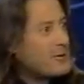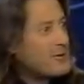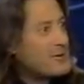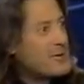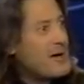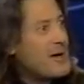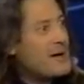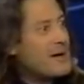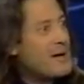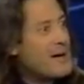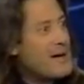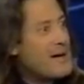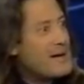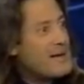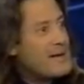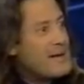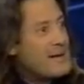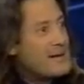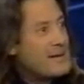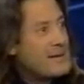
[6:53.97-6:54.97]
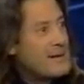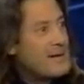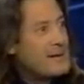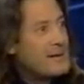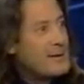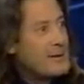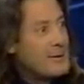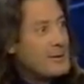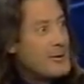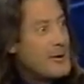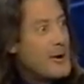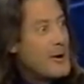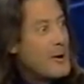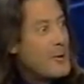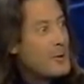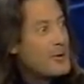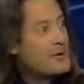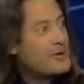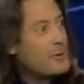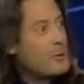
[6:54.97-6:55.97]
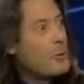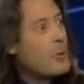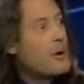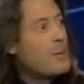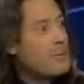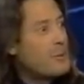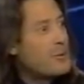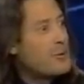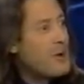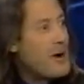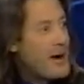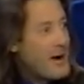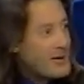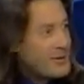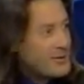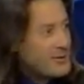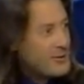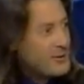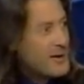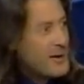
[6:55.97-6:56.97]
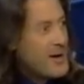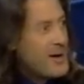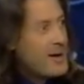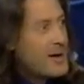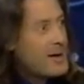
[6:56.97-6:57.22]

So it's not that they didn't know, it's at what price.